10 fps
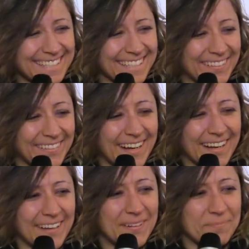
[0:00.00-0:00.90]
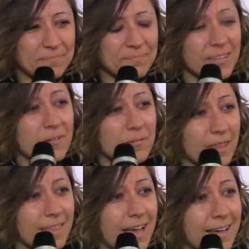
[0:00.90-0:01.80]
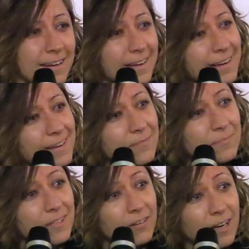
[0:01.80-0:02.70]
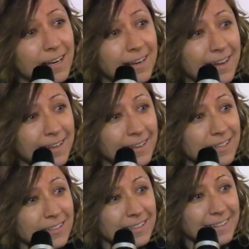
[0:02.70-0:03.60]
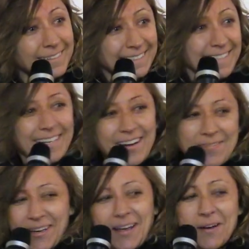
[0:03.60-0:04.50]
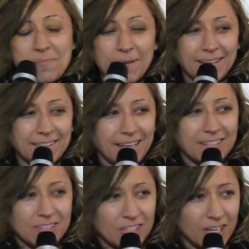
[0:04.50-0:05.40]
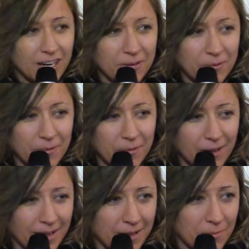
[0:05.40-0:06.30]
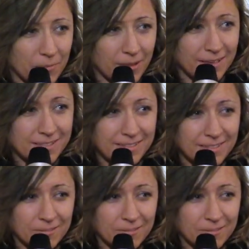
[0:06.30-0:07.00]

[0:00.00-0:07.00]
So with that, Greg, I'd like you to come on up and share with us